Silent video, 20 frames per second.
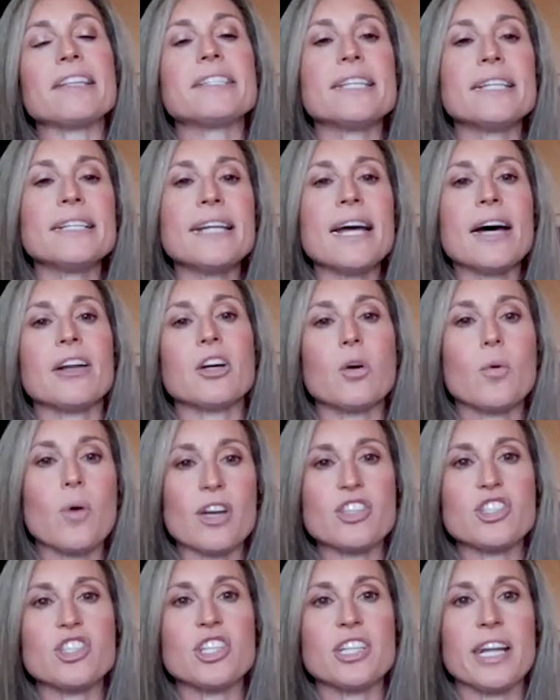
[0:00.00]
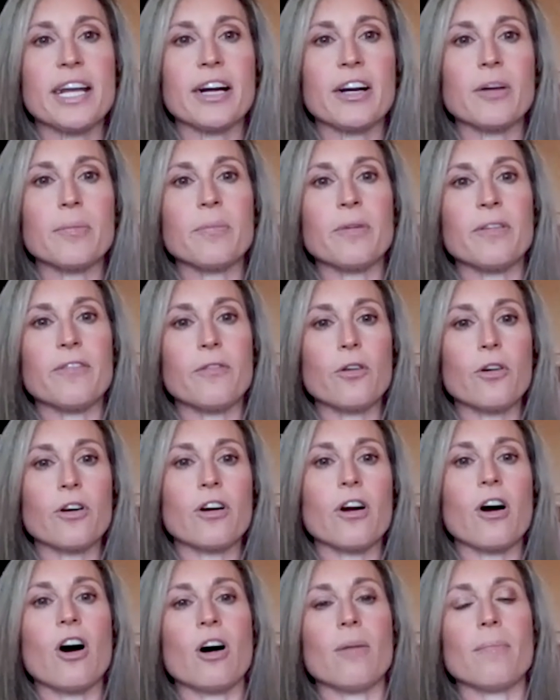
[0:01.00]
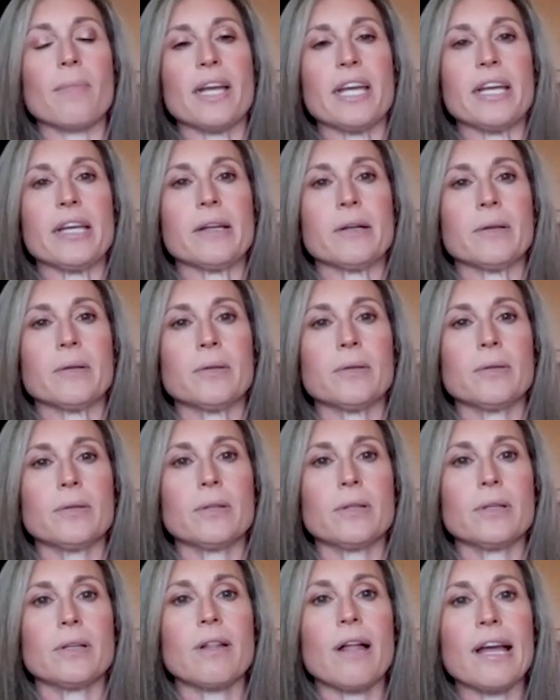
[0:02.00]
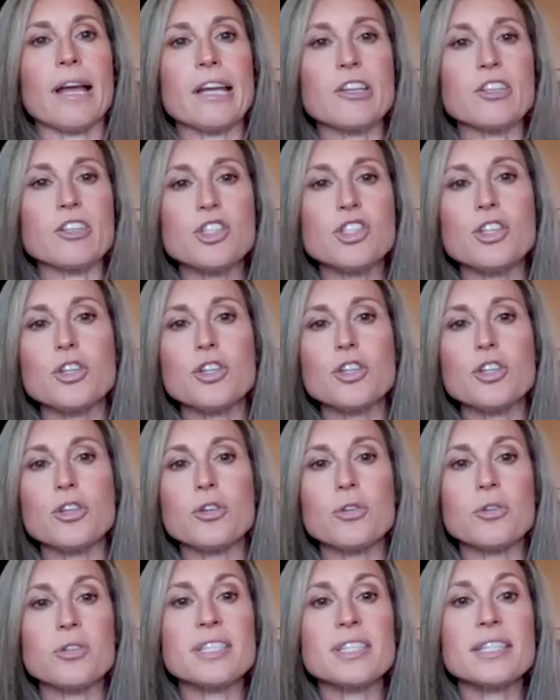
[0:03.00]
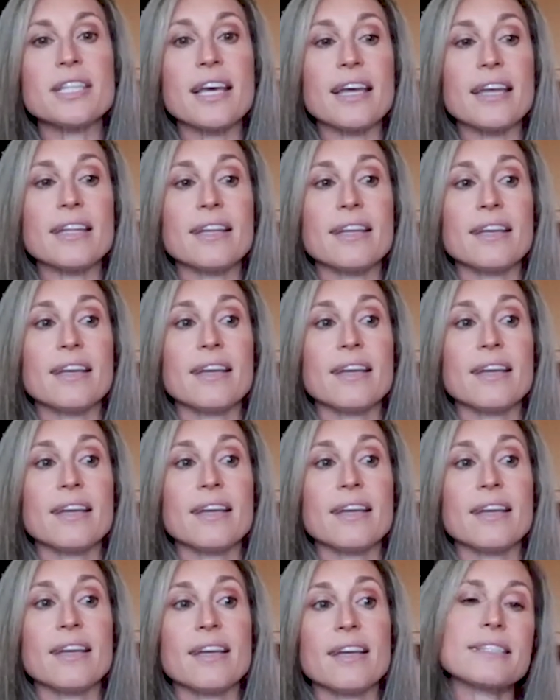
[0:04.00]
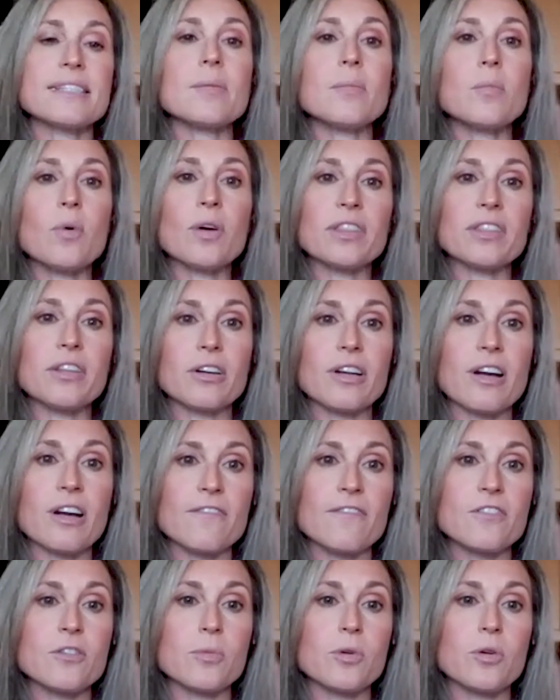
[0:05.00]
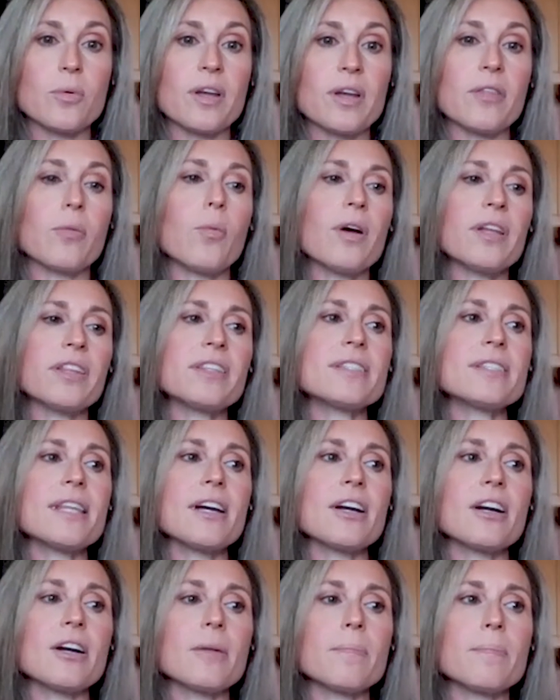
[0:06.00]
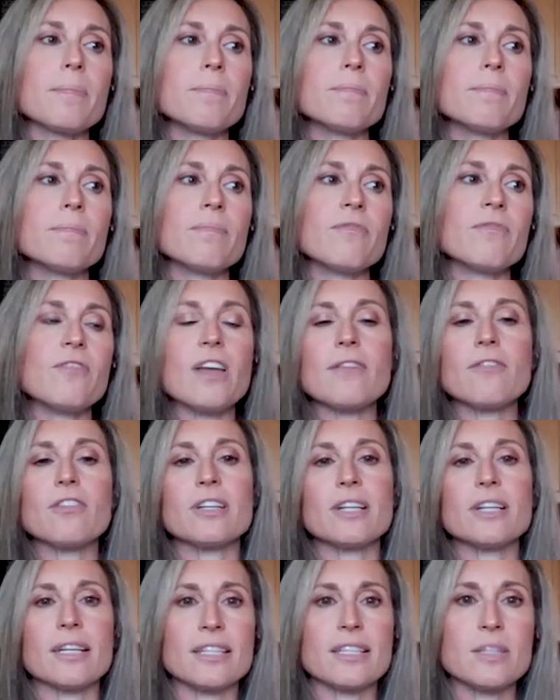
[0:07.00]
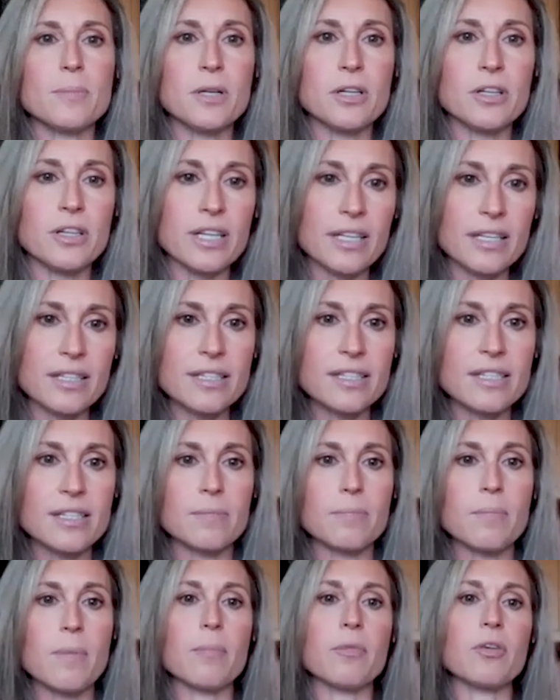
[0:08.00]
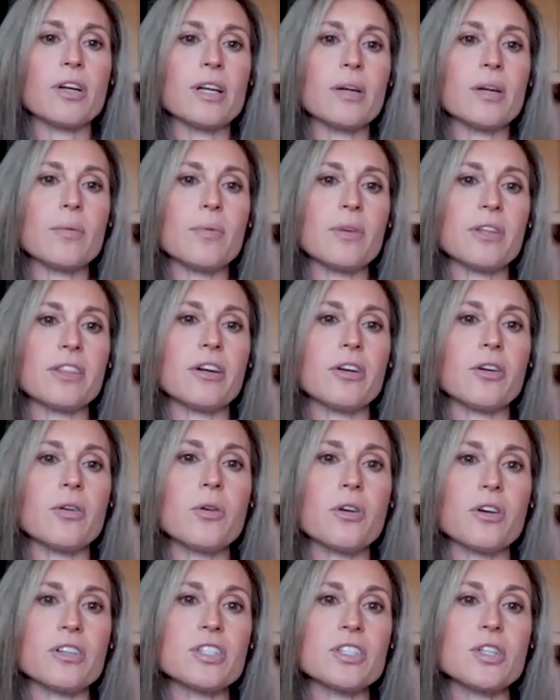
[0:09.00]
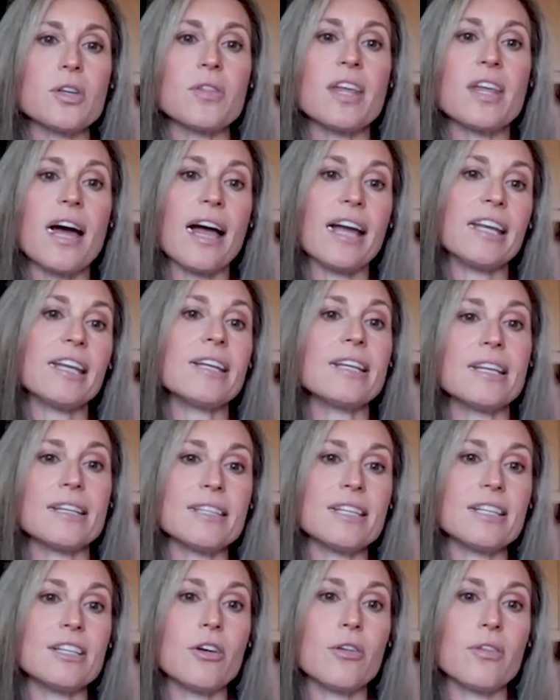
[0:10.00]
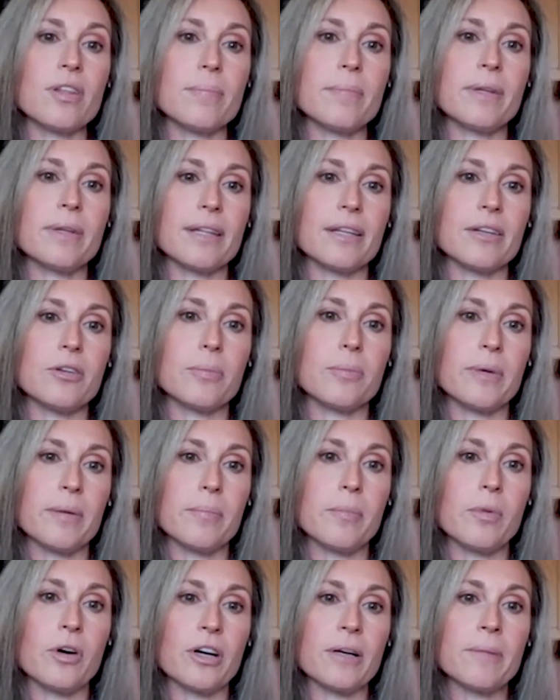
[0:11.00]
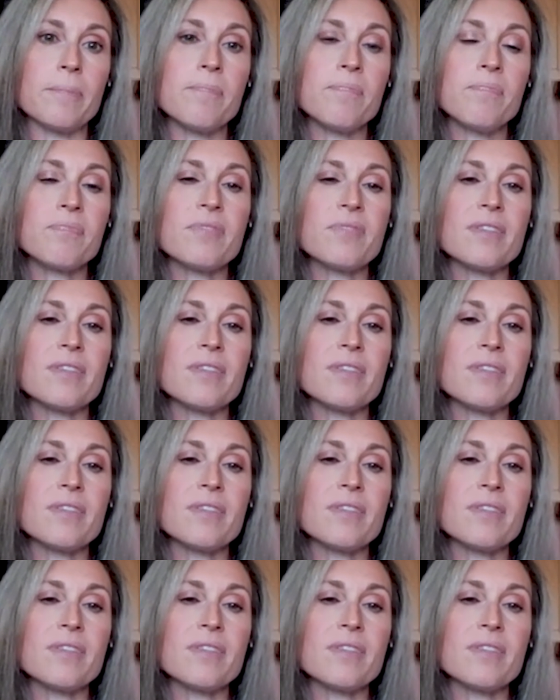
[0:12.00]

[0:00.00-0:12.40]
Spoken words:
send out a questionnaire before all my client shoots that asks them what they're comfortable with, what's their favorite experience and memory with their horse, so that I can get to know them a little bit more.